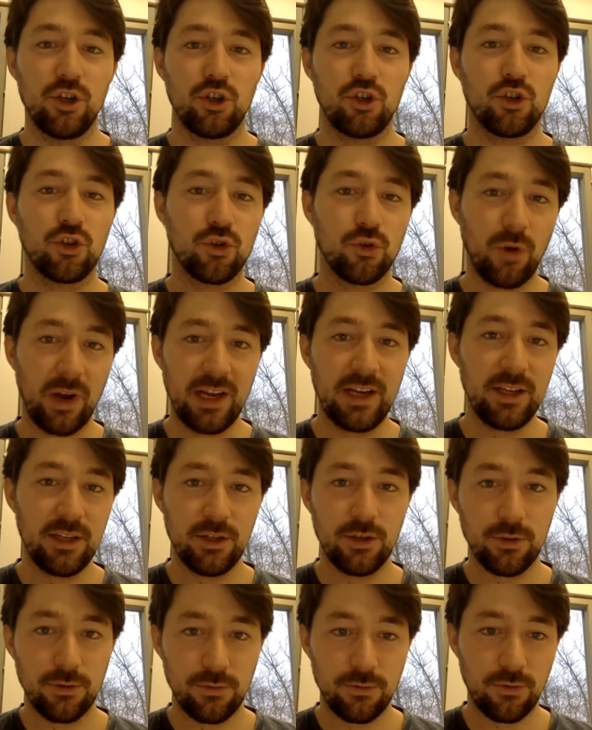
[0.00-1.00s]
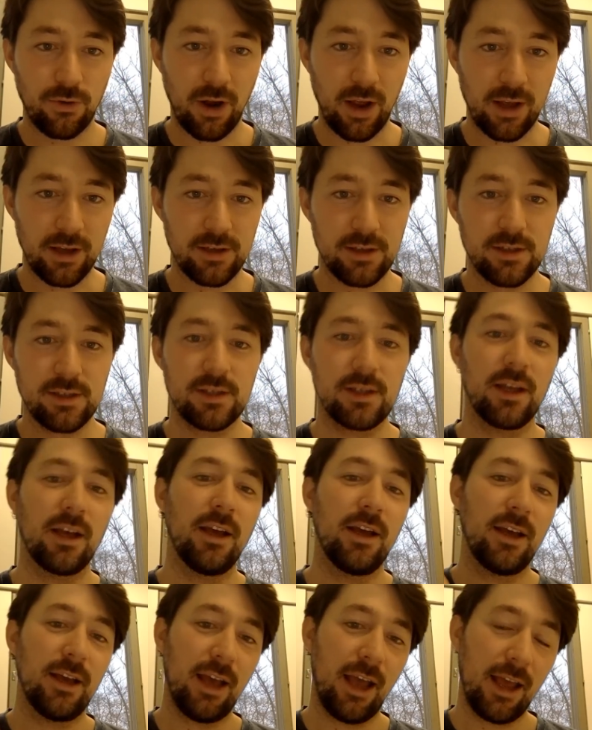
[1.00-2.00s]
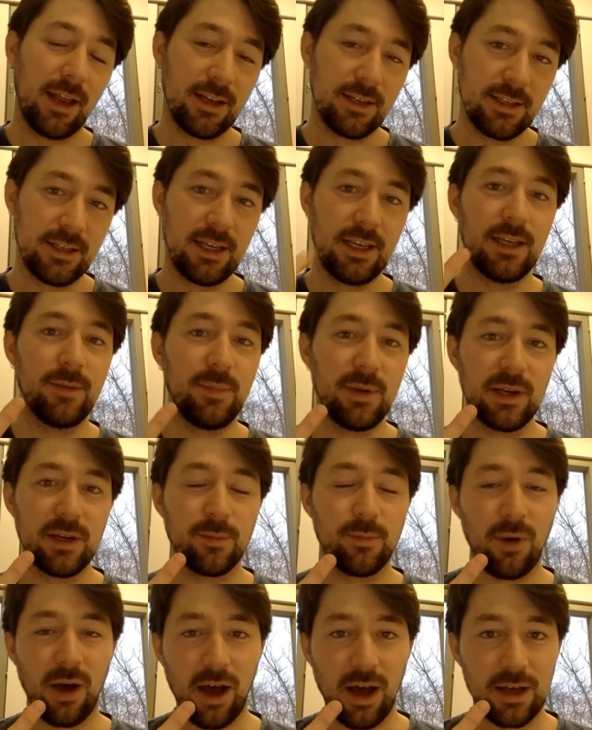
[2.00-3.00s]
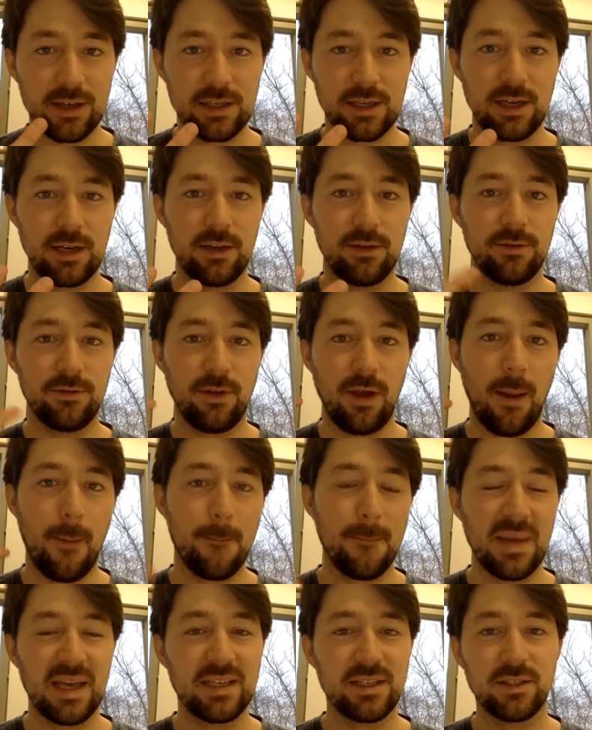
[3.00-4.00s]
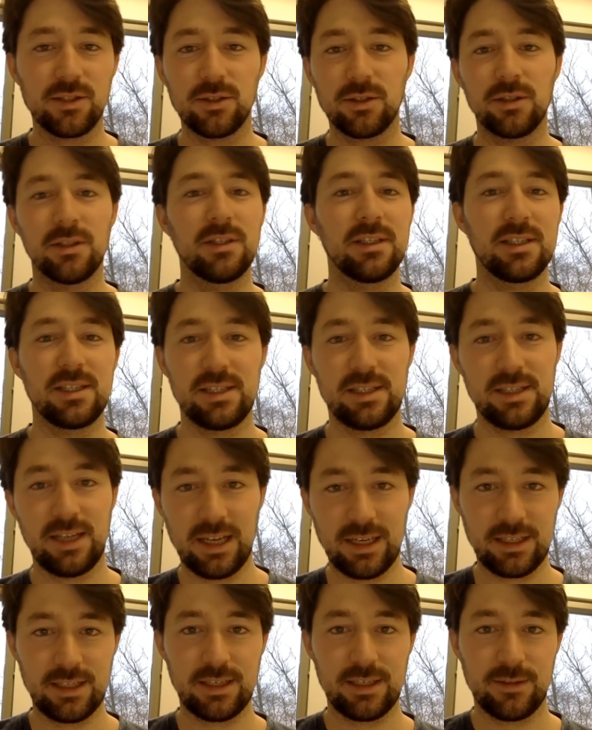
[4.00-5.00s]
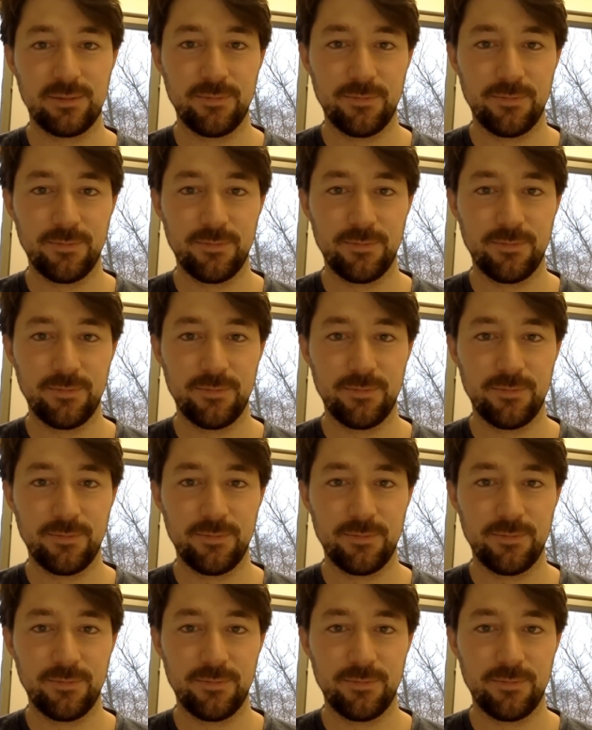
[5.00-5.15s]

training your friends, and keeping a positive mental state.